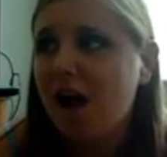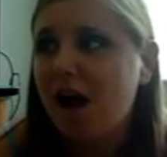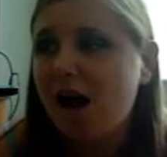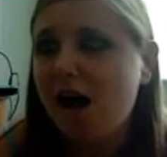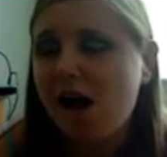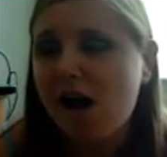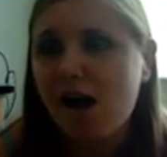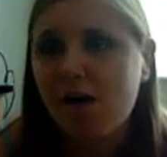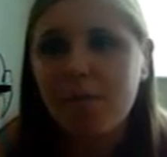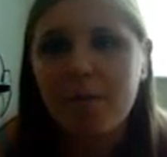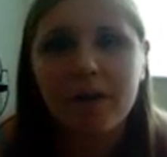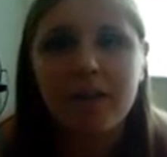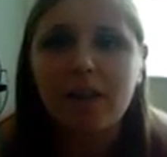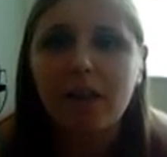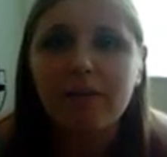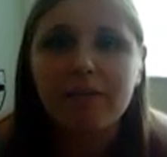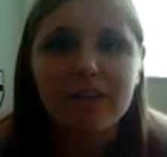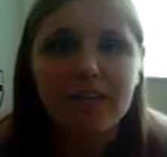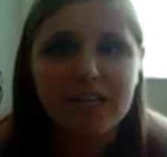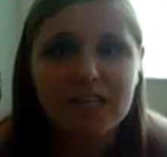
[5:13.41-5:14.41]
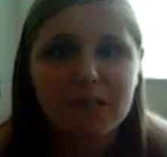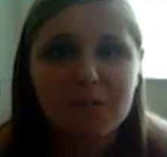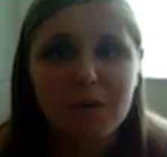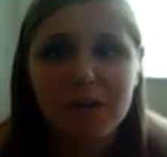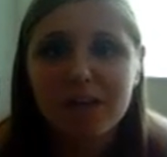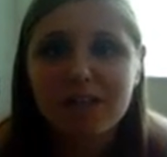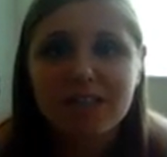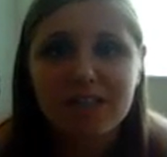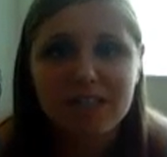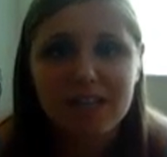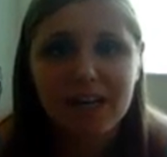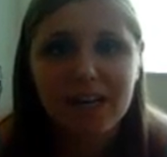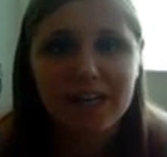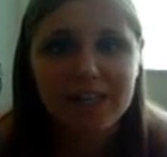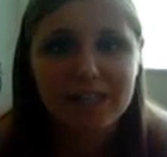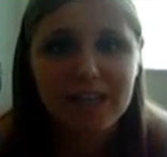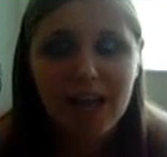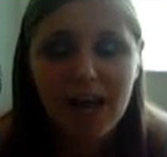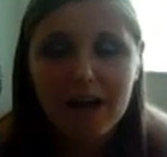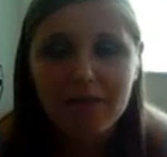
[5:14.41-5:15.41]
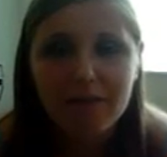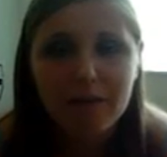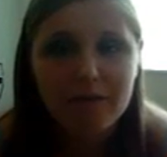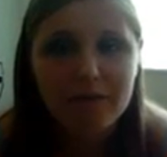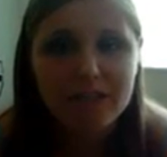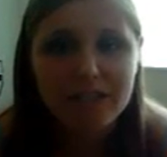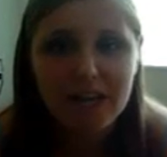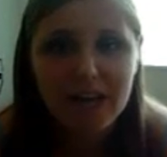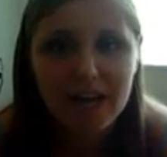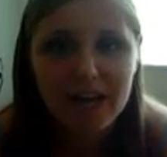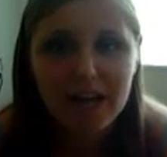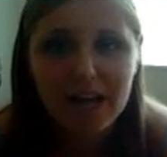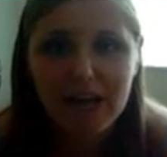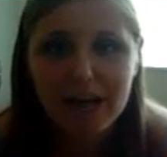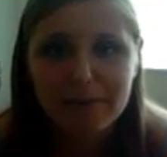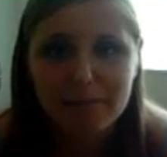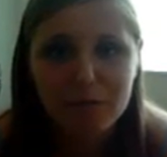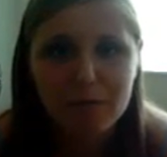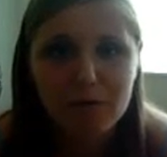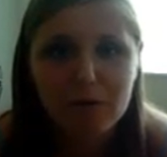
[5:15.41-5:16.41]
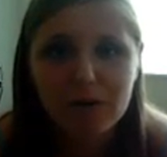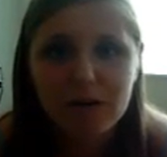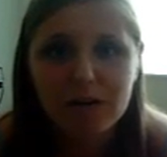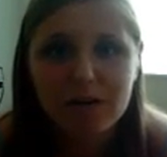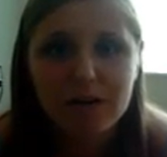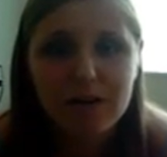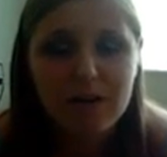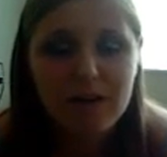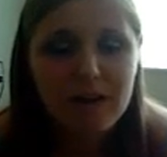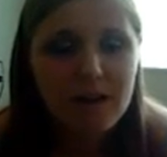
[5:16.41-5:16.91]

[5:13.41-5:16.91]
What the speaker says: I love the experiences that I get to have every day at Port,